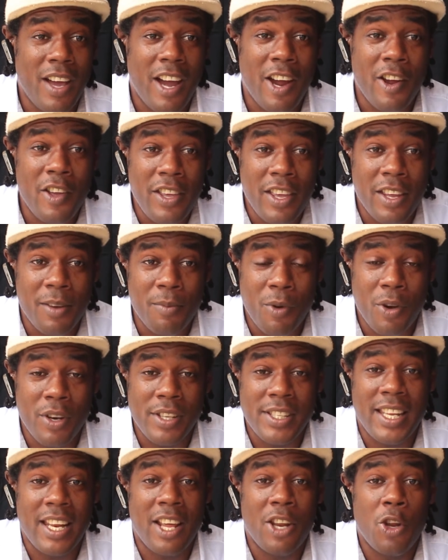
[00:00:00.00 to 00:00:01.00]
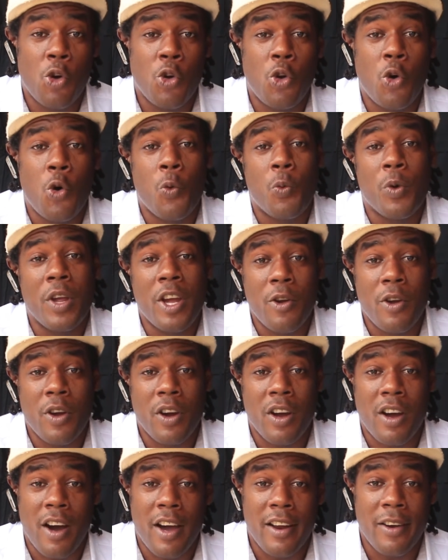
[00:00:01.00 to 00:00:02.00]
or 8 months and I don't know where
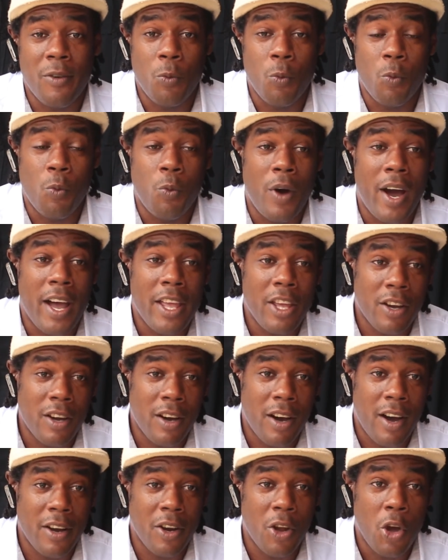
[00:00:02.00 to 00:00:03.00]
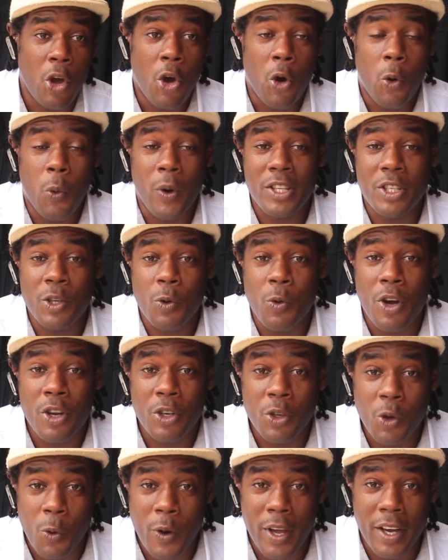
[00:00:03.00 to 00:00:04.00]
you're gone, why you're gone, what you were
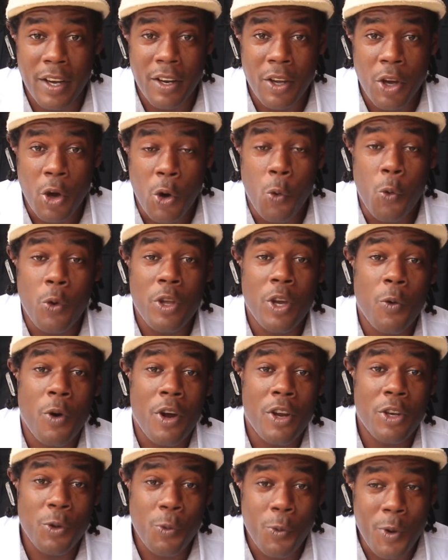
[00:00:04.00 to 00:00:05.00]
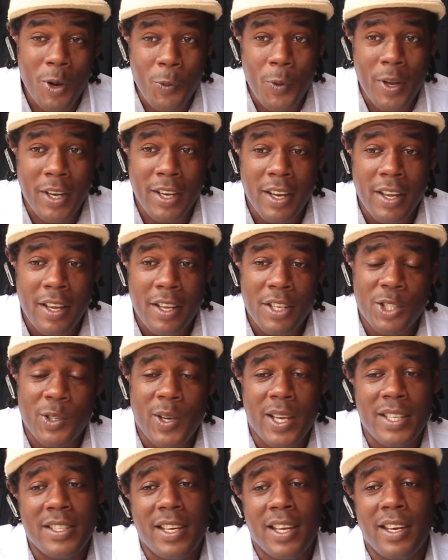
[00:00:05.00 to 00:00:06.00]
doing, who you were doing with.
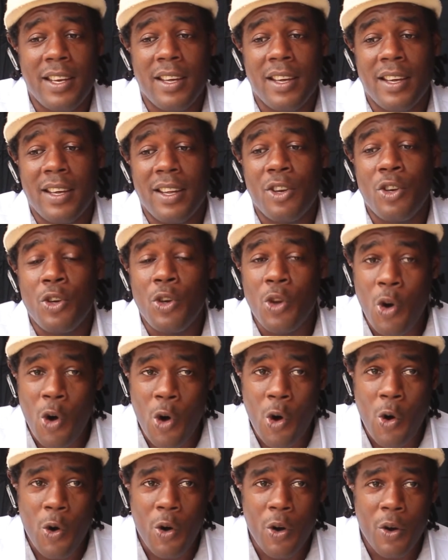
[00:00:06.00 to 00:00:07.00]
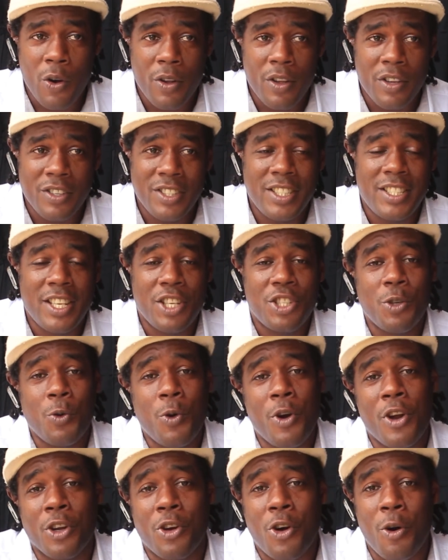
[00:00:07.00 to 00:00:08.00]
So I said, no. She said she
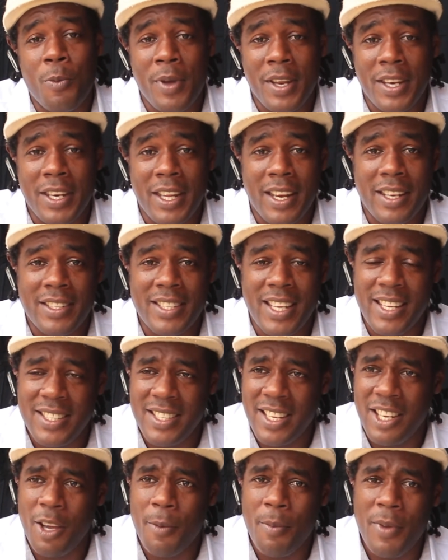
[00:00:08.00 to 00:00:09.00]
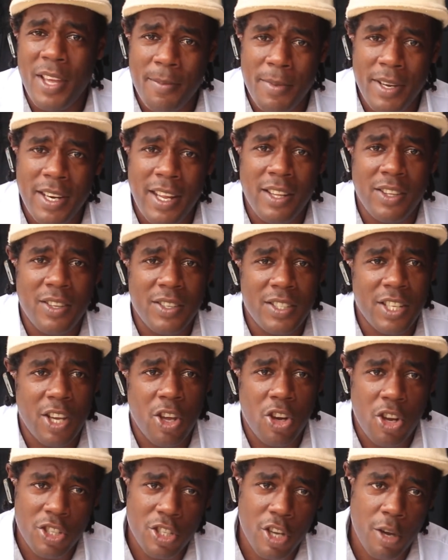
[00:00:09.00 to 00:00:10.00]
weren't coming then. So I said, your baby need to see
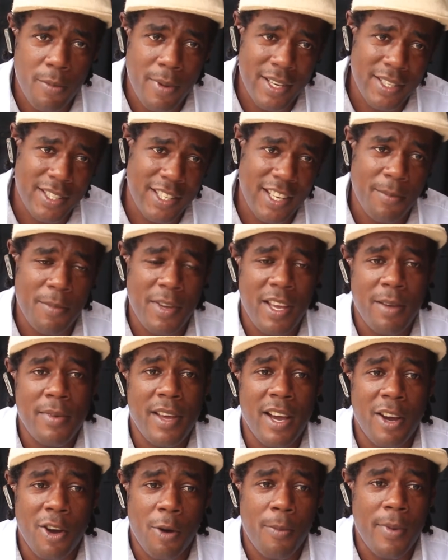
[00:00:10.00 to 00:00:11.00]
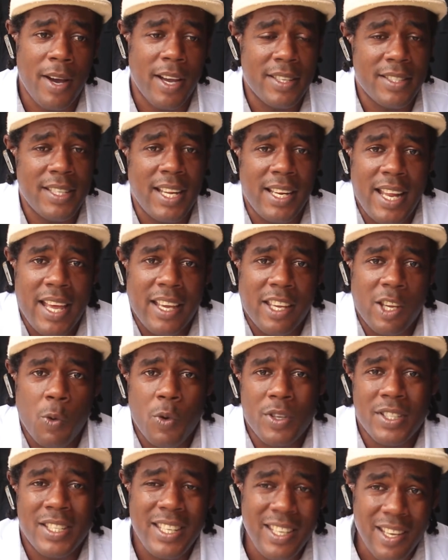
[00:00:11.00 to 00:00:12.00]
you. Just come and see your baby and go back. It's not like you
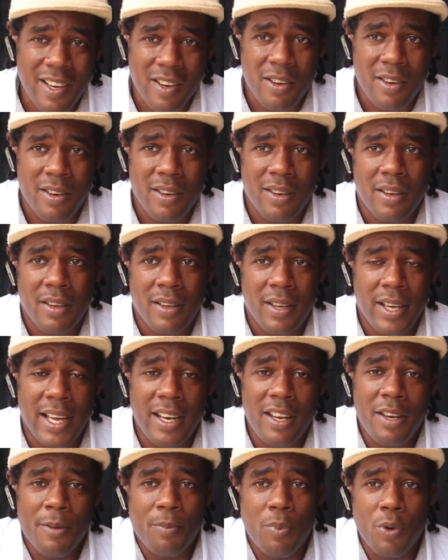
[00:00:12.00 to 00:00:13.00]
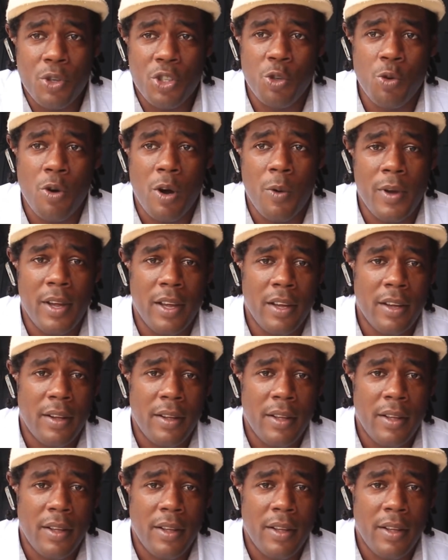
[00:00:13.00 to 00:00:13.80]
was here. I didn't push you away.